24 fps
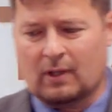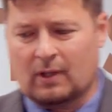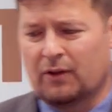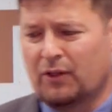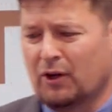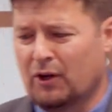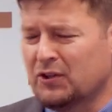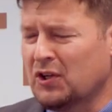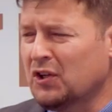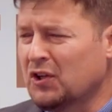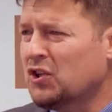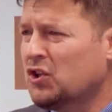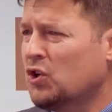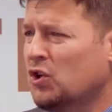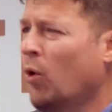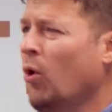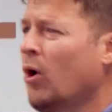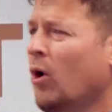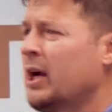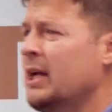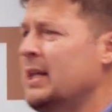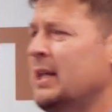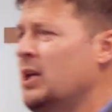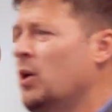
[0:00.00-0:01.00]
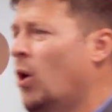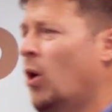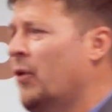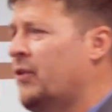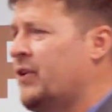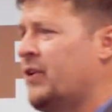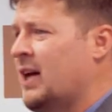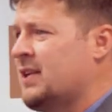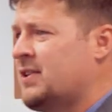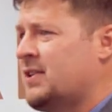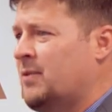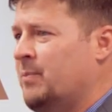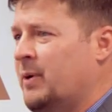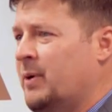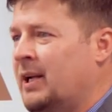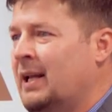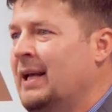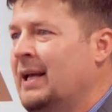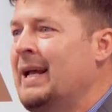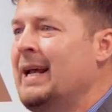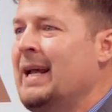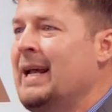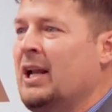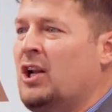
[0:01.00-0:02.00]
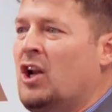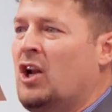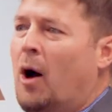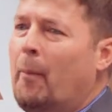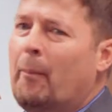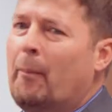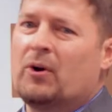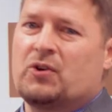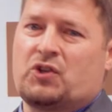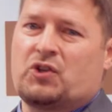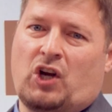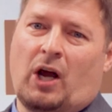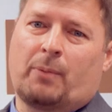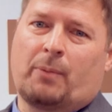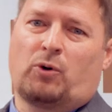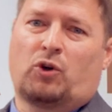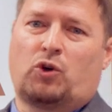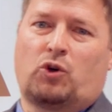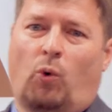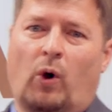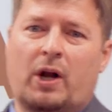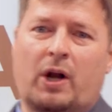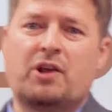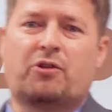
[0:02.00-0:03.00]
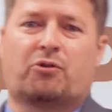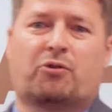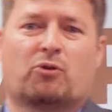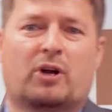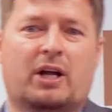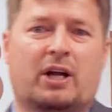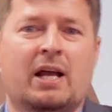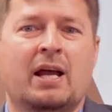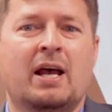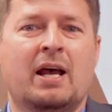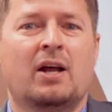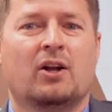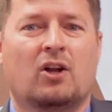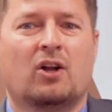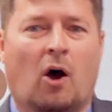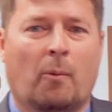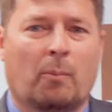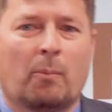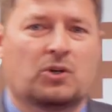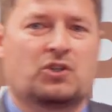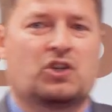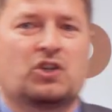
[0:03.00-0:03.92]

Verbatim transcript: There's a story in the Old Testament in Numbers chapter 23, Numbers